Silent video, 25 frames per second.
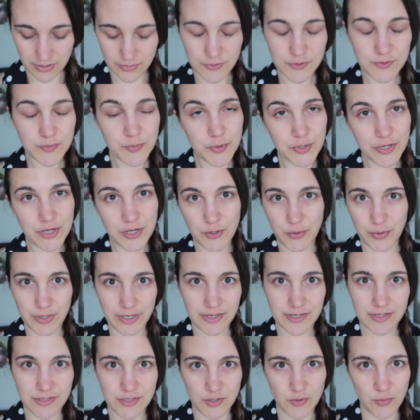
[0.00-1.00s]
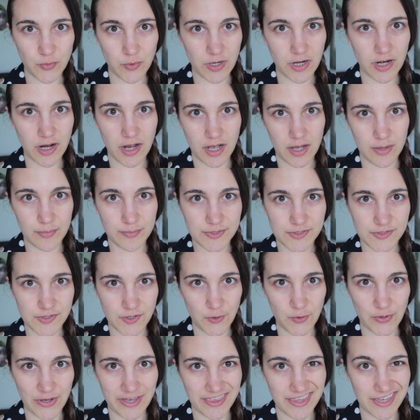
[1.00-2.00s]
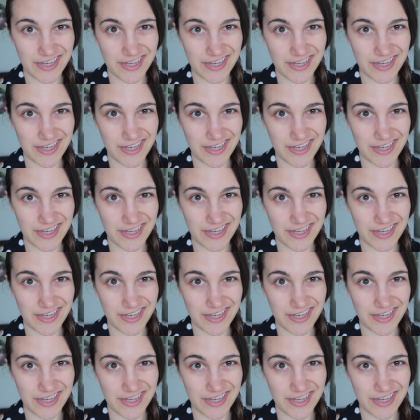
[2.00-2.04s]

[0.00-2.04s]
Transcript: It was pretty quick to work up, so I